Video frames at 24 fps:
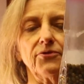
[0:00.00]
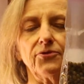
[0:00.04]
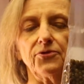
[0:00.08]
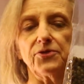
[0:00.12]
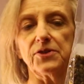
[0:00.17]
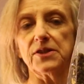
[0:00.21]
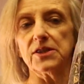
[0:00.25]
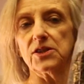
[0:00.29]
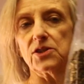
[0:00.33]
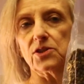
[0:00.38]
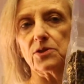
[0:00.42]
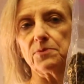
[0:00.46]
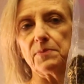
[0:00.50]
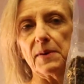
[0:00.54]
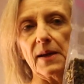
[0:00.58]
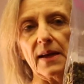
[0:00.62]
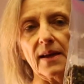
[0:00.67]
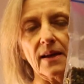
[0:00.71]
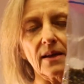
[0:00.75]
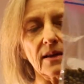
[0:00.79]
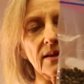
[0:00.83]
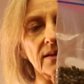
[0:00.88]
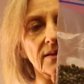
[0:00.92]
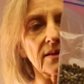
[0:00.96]
freezer
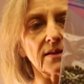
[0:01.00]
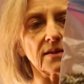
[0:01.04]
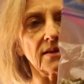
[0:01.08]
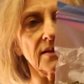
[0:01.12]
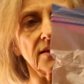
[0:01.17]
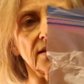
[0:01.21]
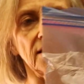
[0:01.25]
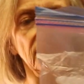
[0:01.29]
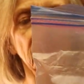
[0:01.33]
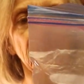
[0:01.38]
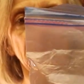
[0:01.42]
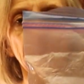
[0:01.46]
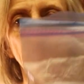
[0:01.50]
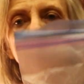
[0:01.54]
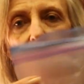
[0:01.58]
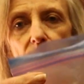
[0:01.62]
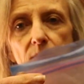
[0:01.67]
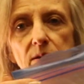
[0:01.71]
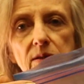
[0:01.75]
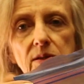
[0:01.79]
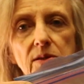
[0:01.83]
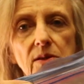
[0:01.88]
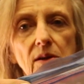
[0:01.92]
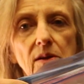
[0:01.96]
bag because it's a little
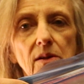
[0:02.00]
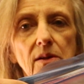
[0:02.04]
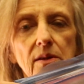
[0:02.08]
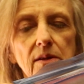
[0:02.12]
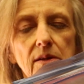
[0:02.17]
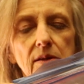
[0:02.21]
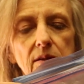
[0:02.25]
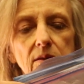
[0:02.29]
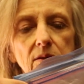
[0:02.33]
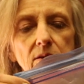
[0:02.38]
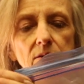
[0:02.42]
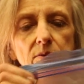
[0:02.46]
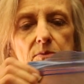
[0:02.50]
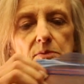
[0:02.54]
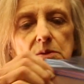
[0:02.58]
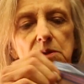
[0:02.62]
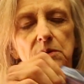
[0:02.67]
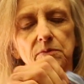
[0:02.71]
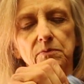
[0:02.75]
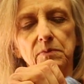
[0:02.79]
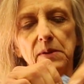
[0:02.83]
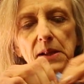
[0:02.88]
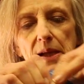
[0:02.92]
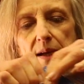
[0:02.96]
more solid in terms
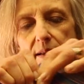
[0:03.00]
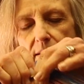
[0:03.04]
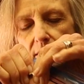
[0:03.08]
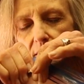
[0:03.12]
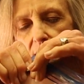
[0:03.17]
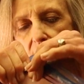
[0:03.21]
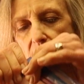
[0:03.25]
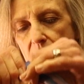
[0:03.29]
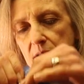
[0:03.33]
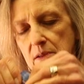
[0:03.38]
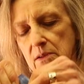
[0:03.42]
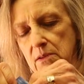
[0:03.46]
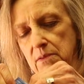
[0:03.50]
of plastic.